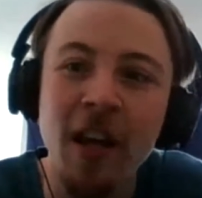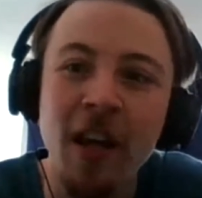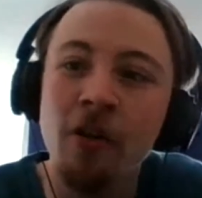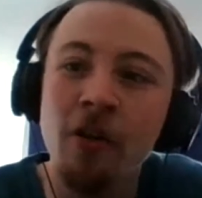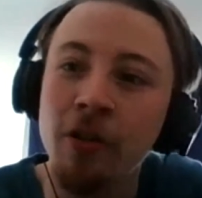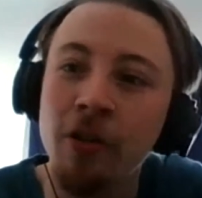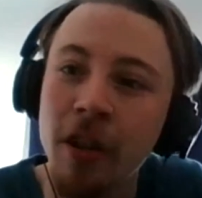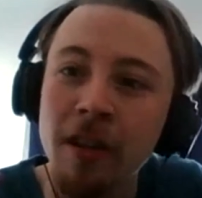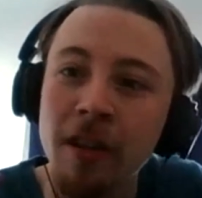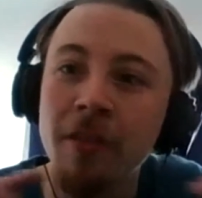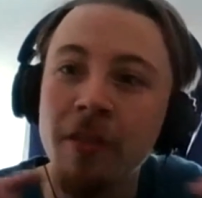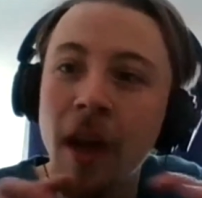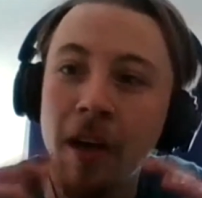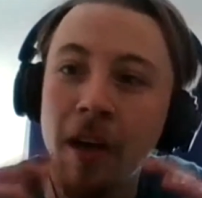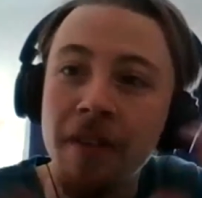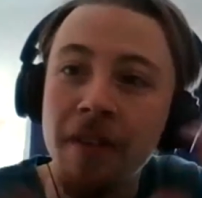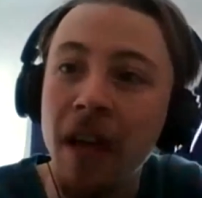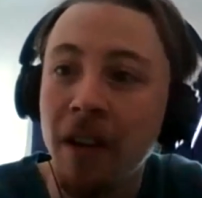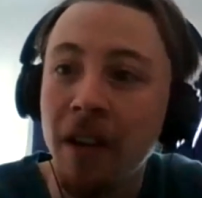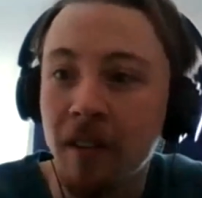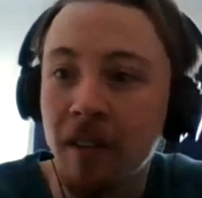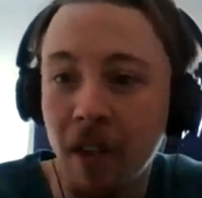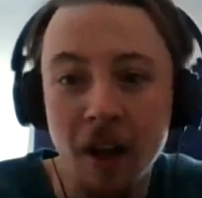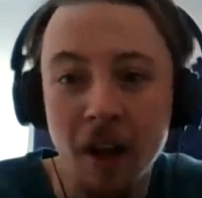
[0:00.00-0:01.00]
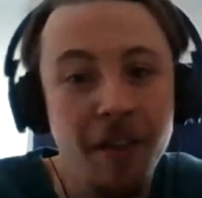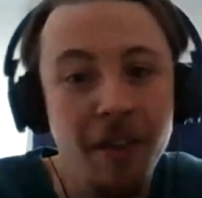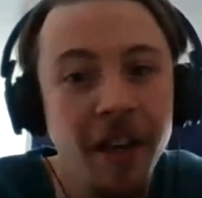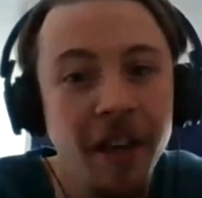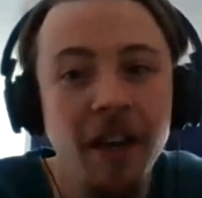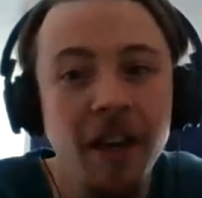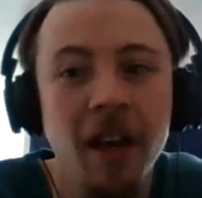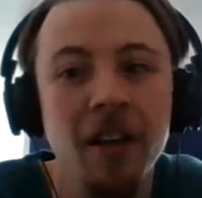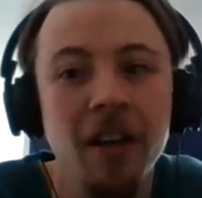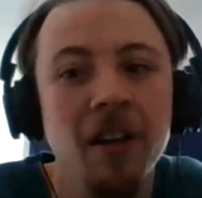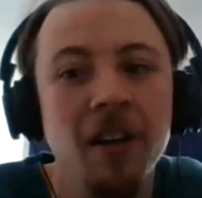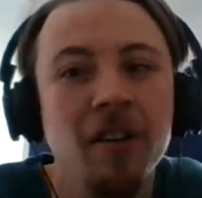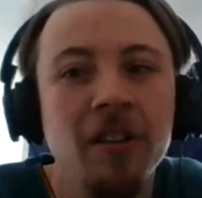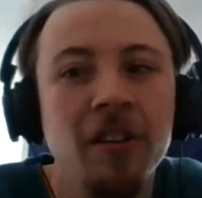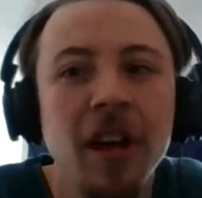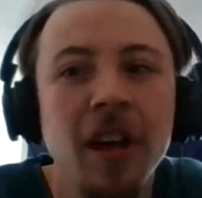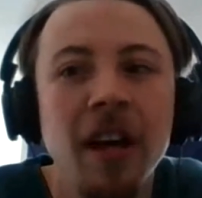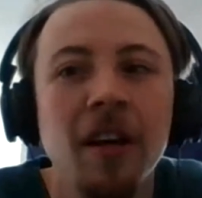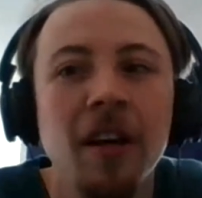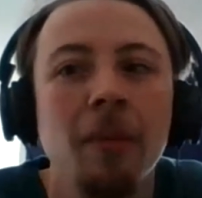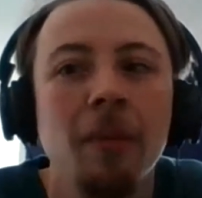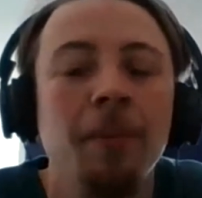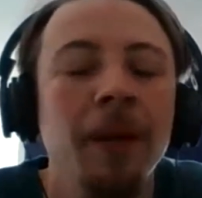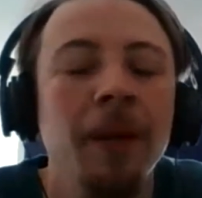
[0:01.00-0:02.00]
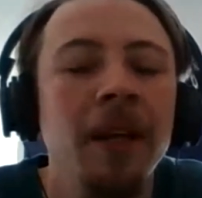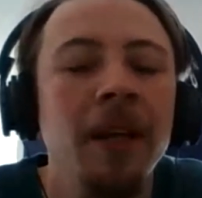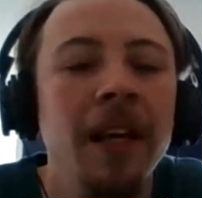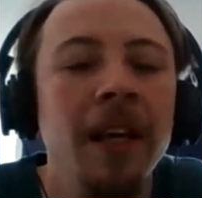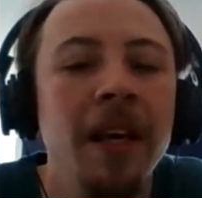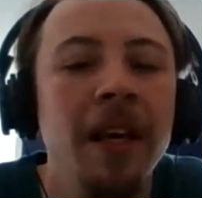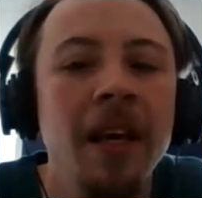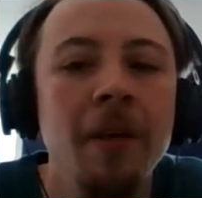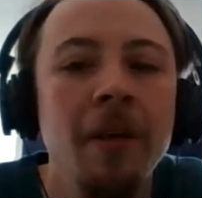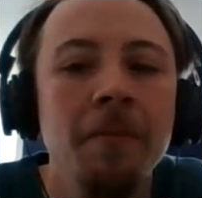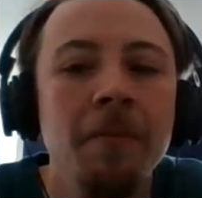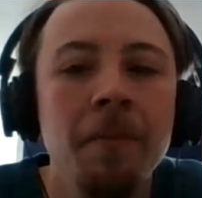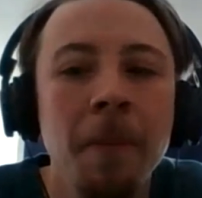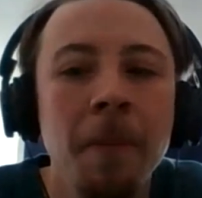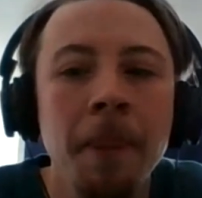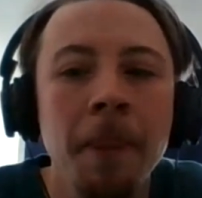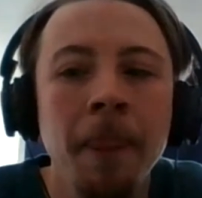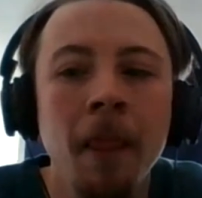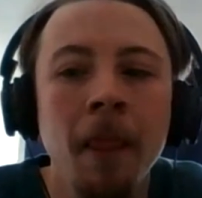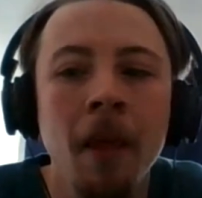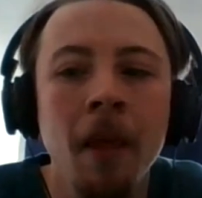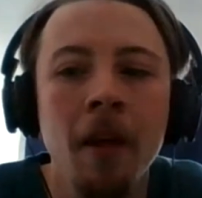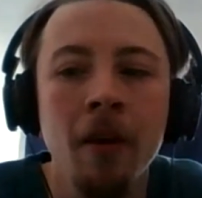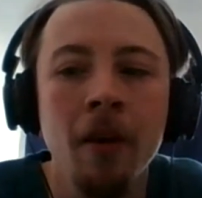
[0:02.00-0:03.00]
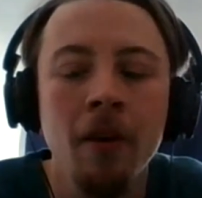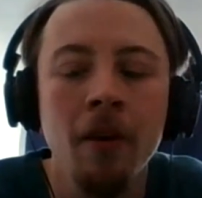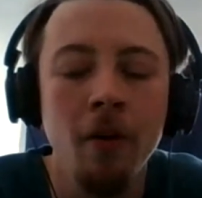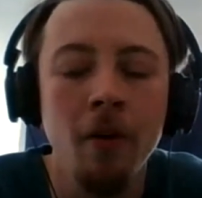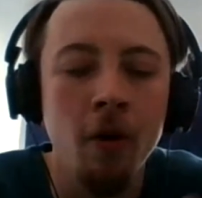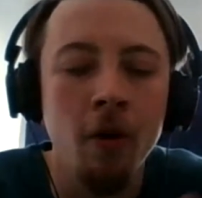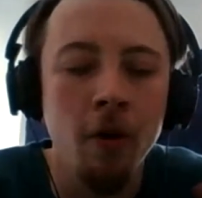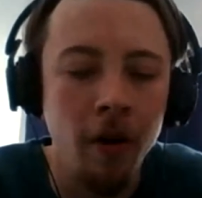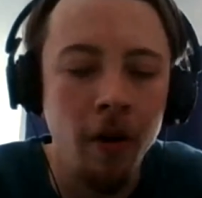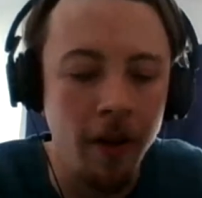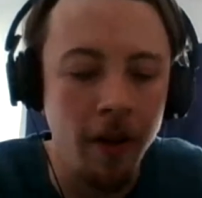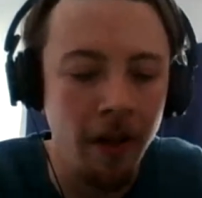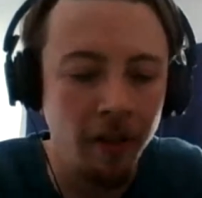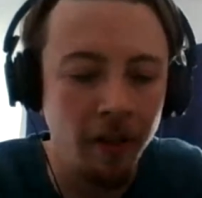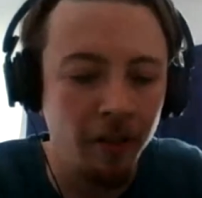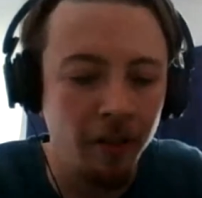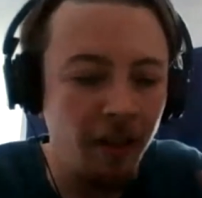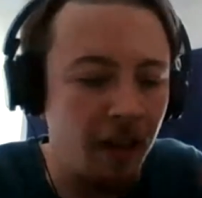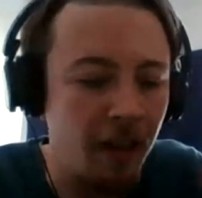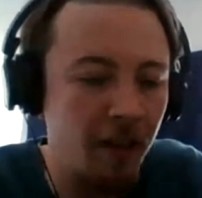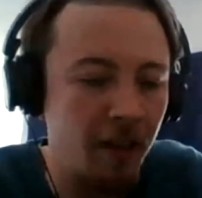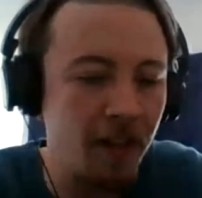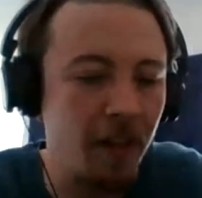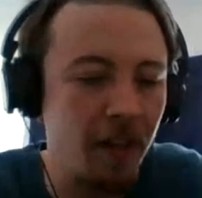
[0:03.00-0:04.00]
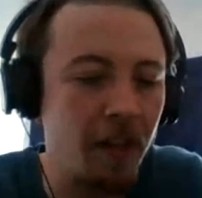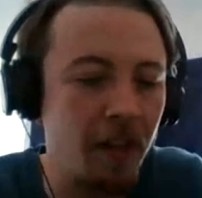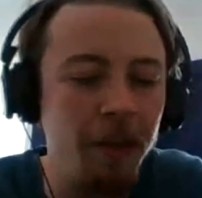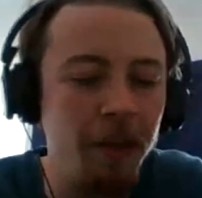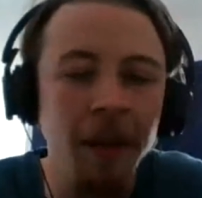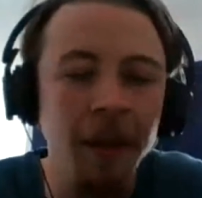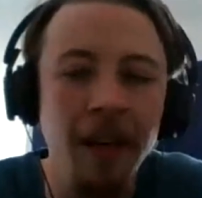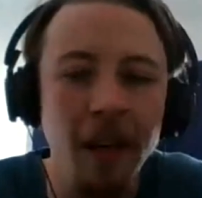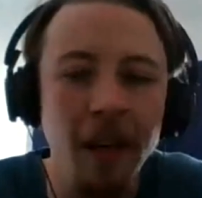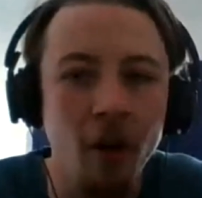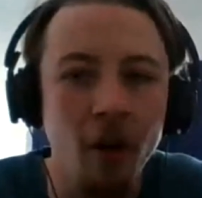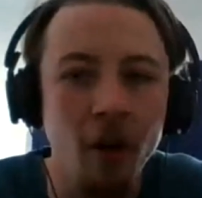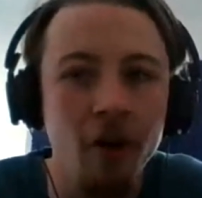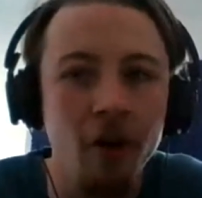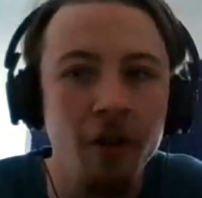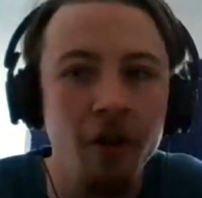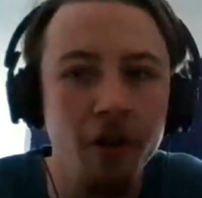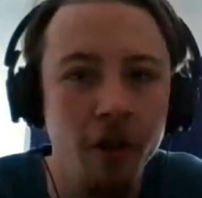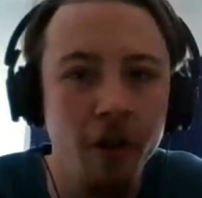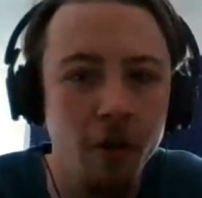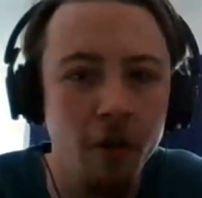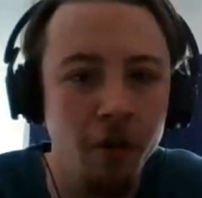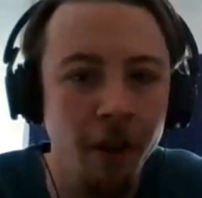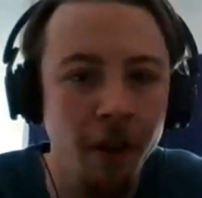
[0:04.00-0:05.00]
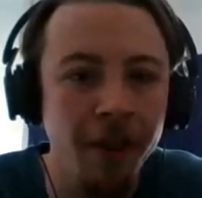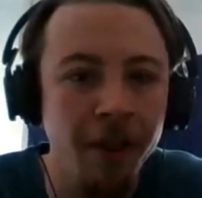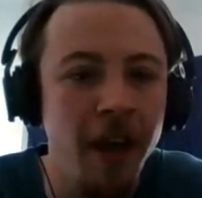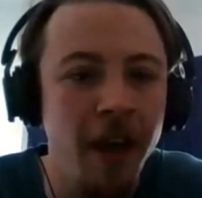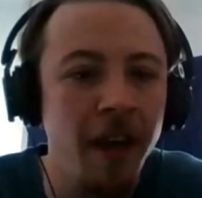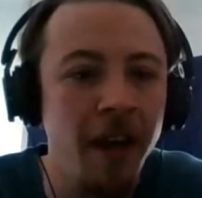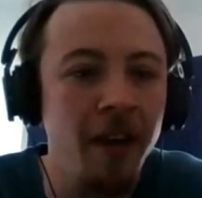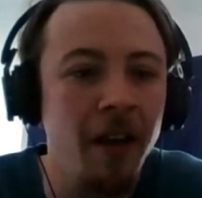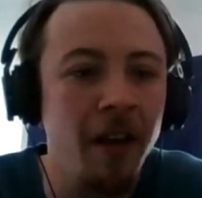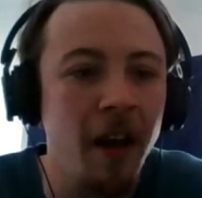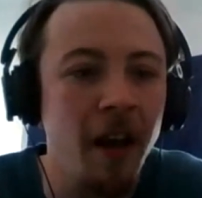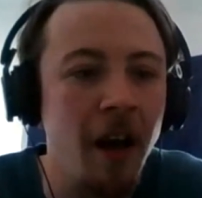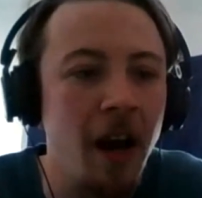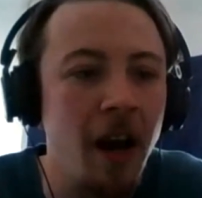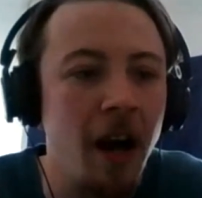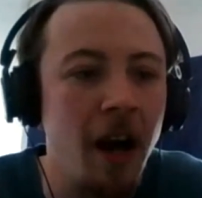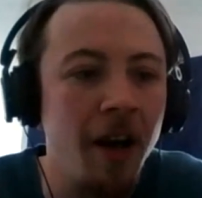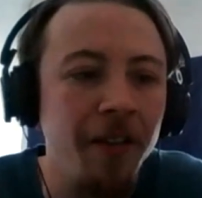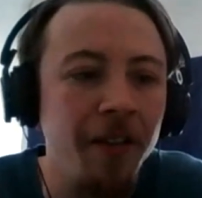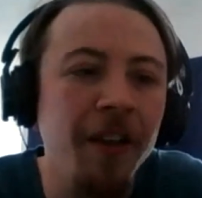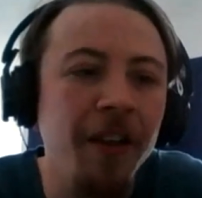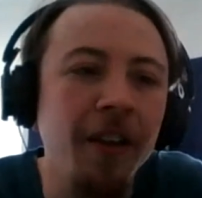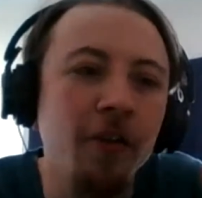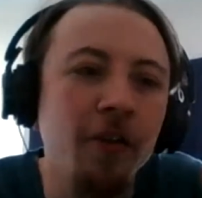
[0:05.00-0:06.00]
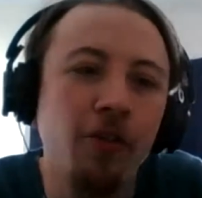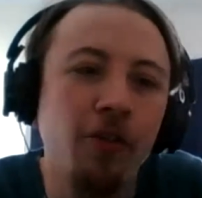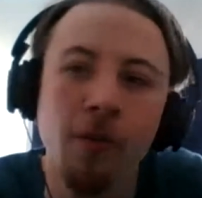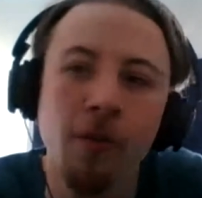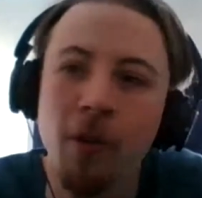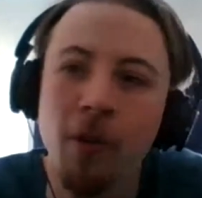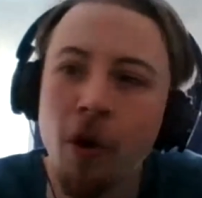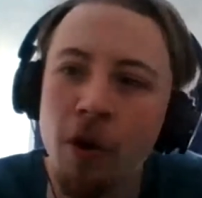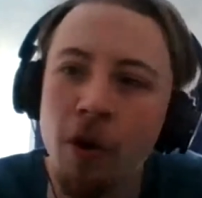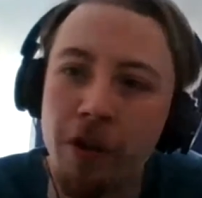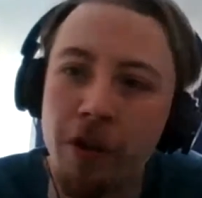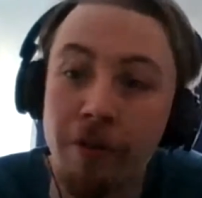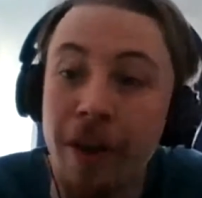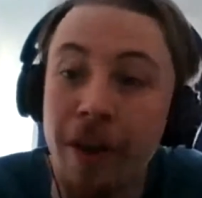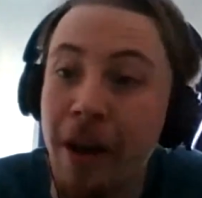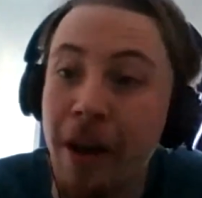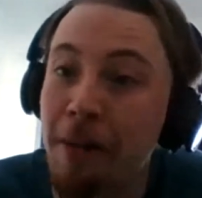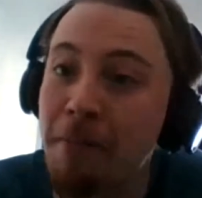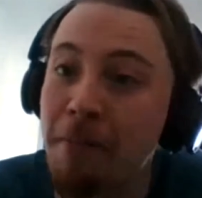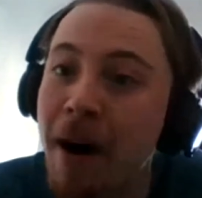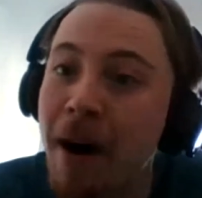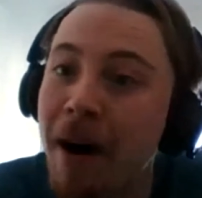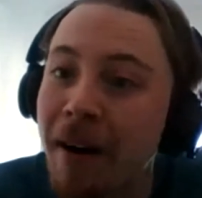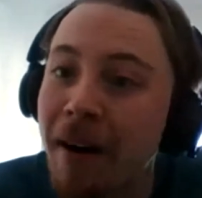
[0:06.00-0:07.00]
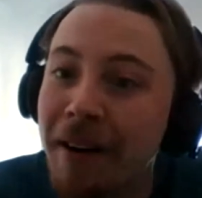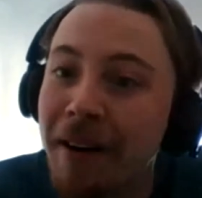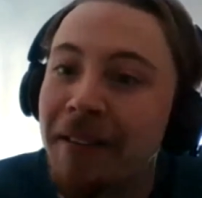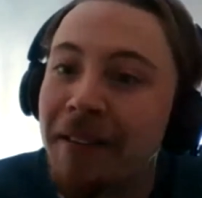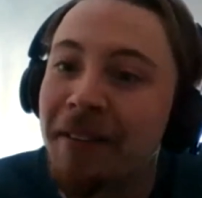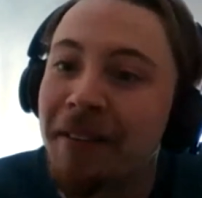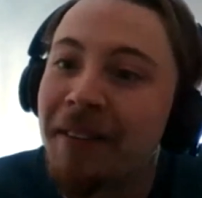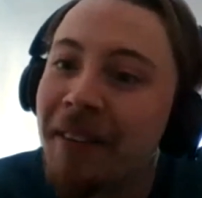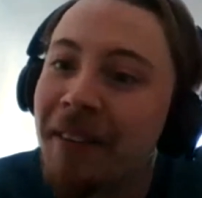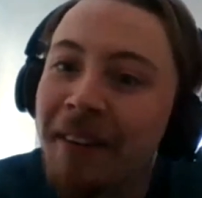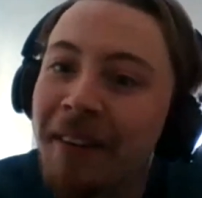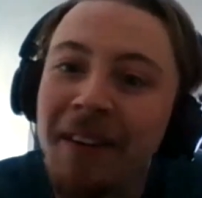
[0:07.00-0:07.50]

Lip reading: So that I think, and it's not a completely unknown thing. I think there's someone called the Red Baron.